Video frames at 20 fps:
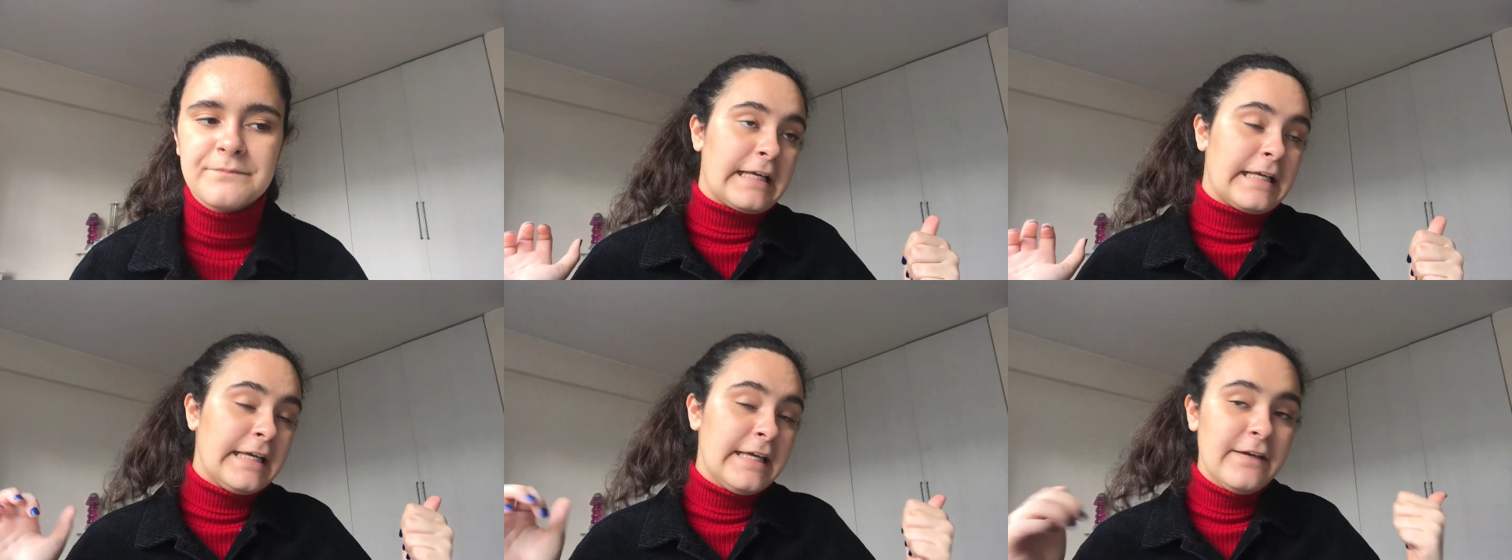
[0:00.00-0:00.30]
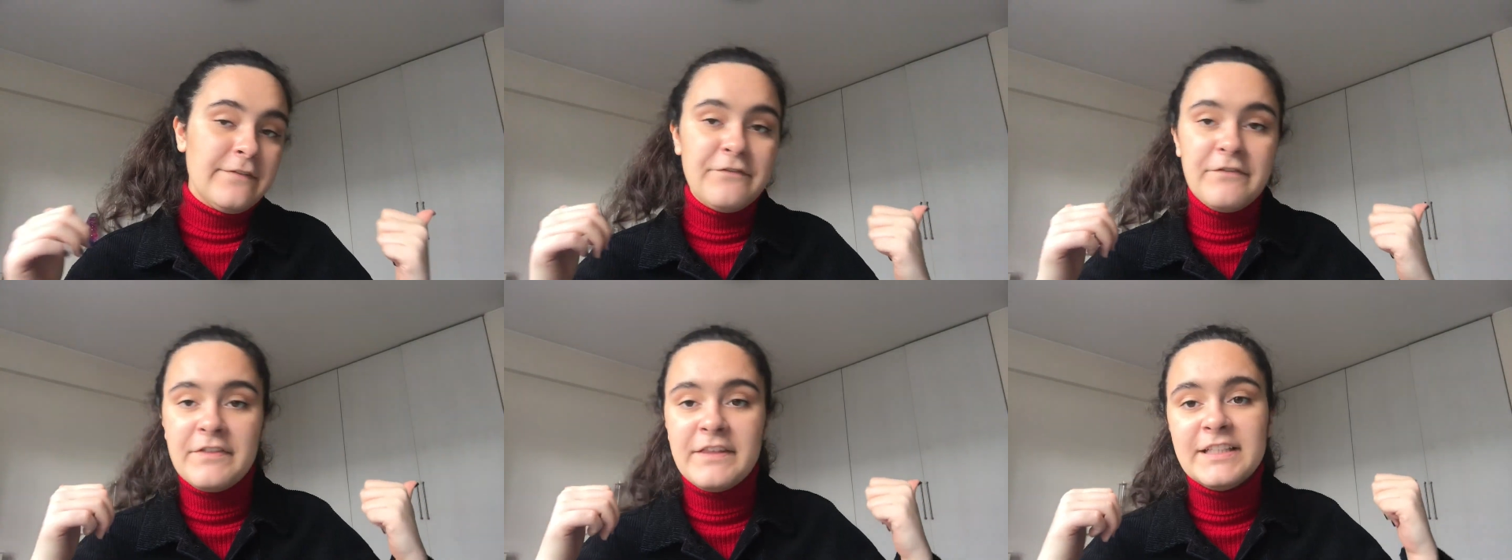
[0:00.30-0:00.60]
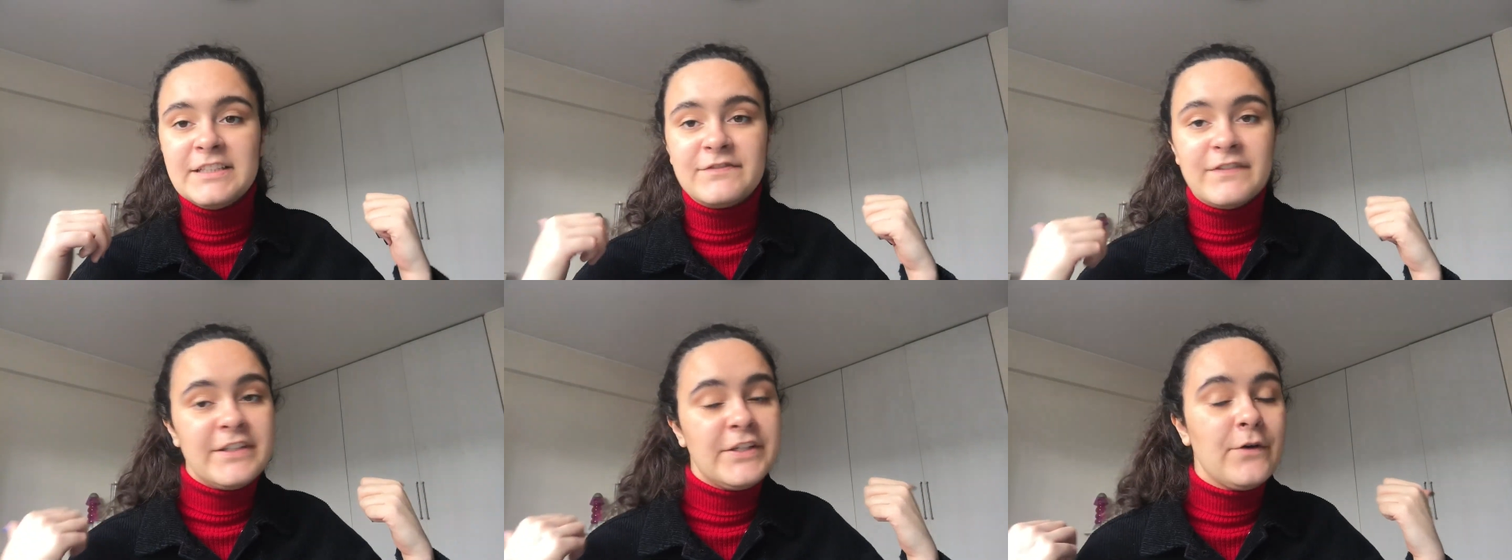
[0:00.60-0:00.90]
Give
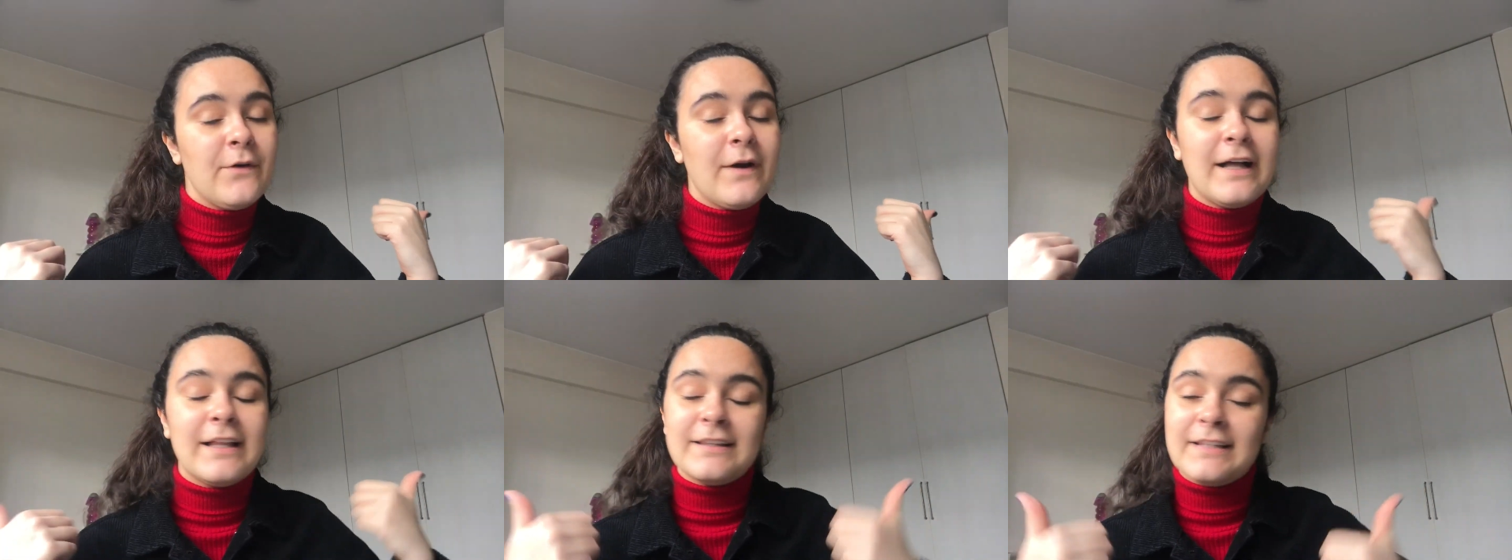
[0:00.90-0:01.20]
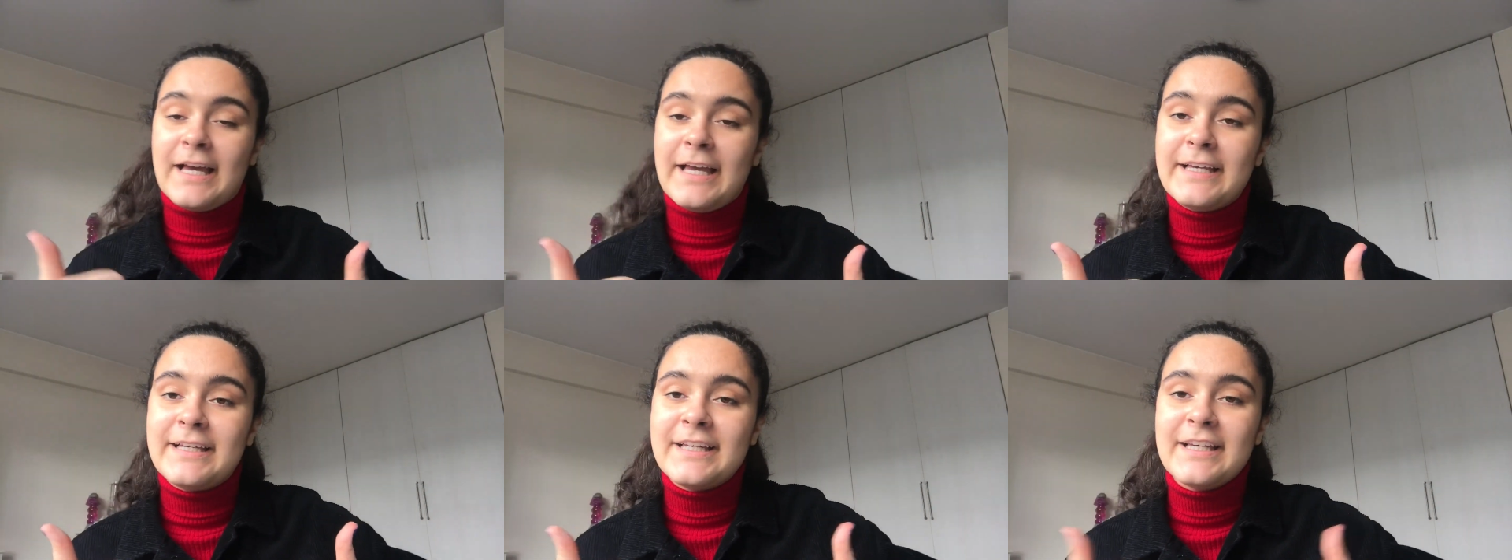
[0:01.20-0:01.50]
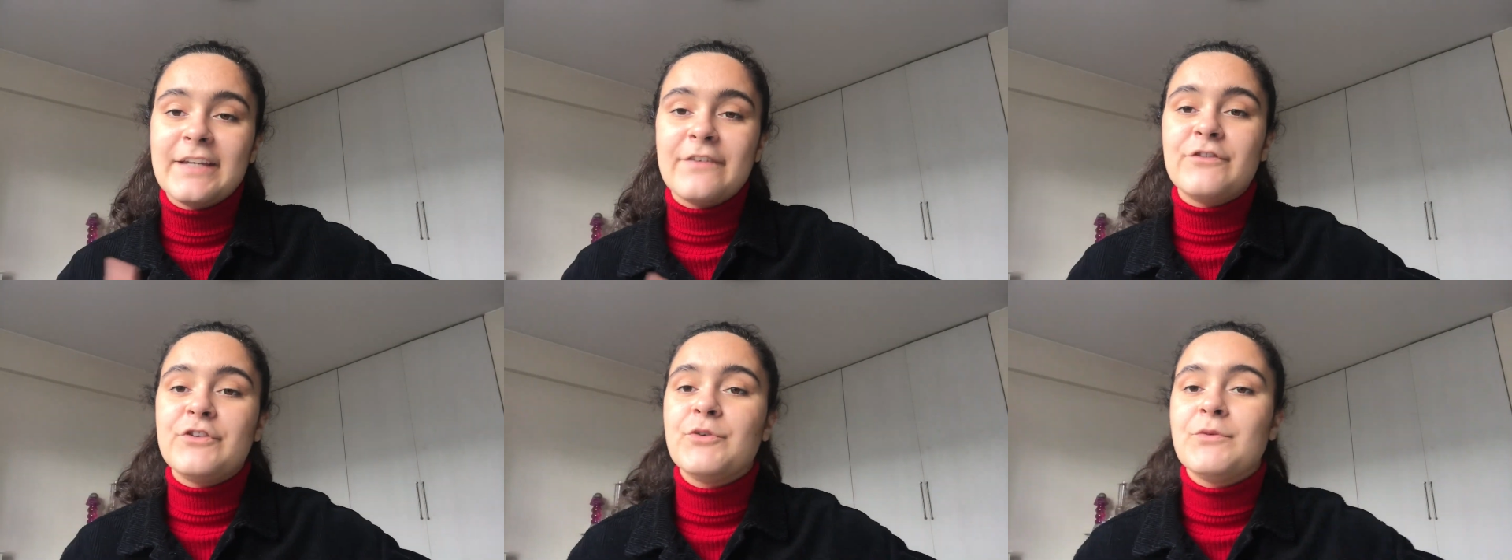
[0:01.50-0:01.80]
this video a like
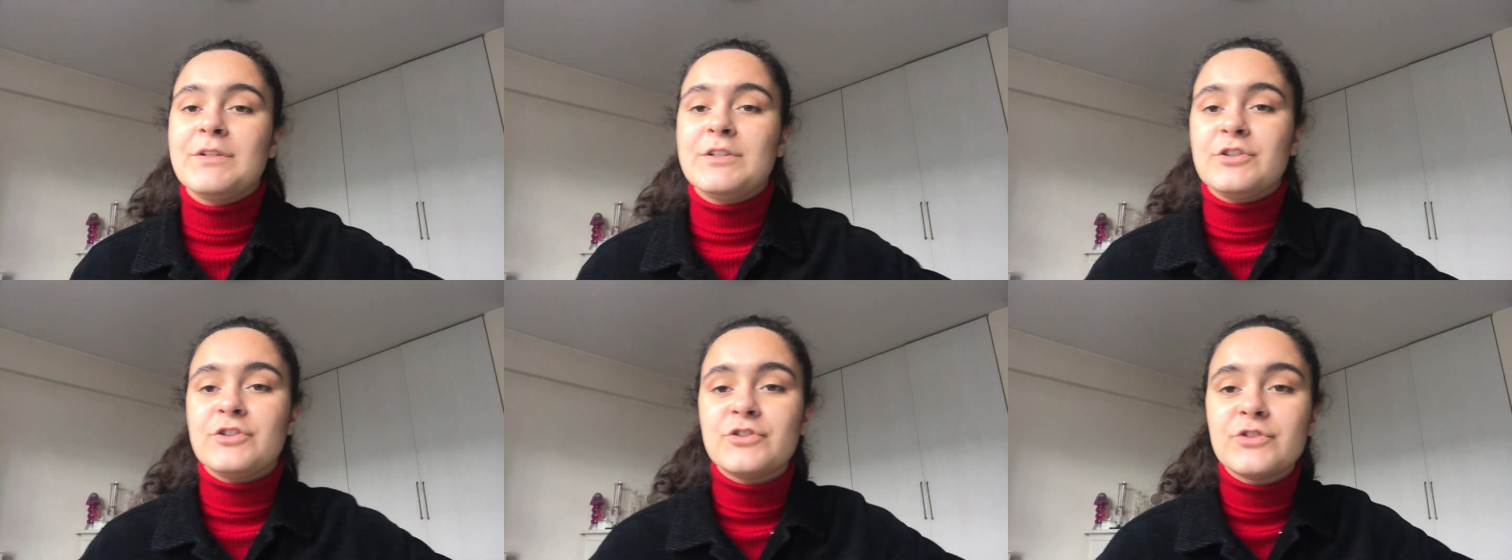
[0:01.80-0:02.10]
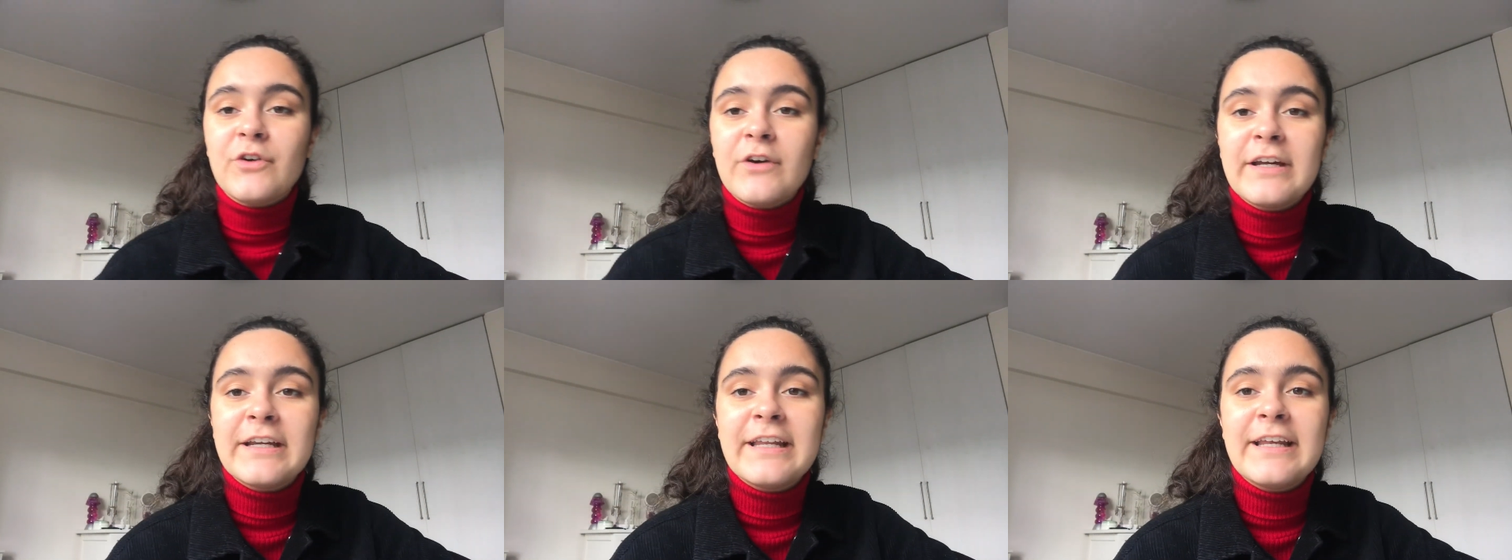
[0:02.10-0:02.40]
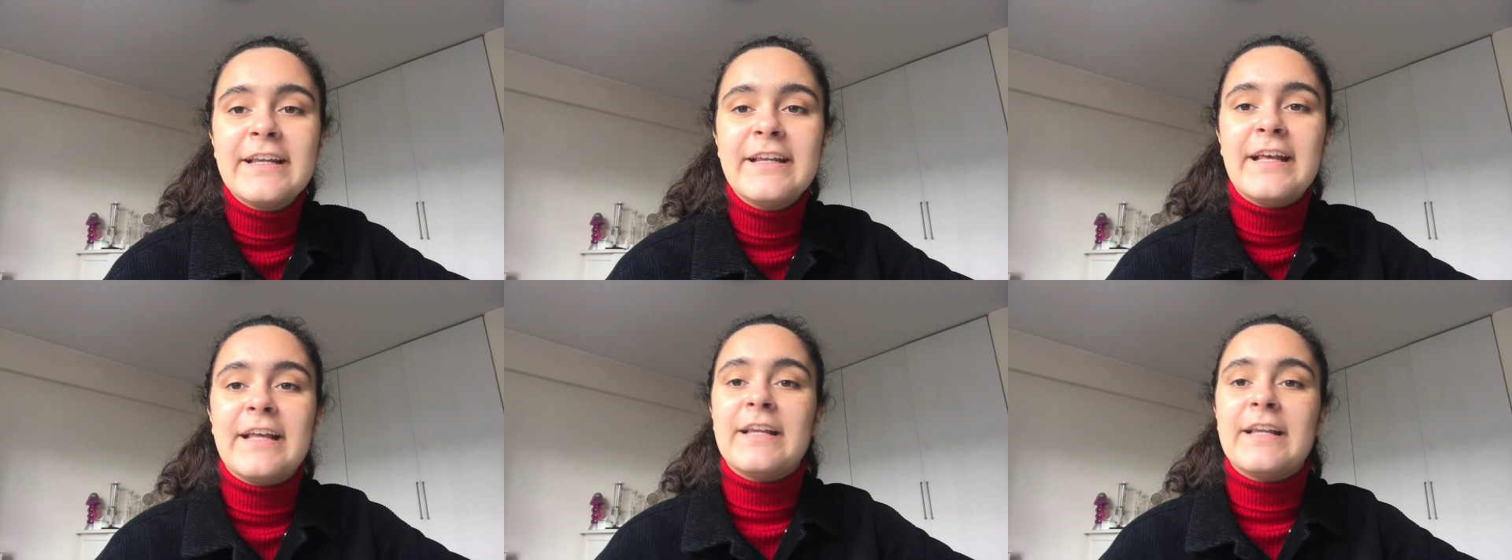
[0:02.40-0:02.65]
if you enjoyed it,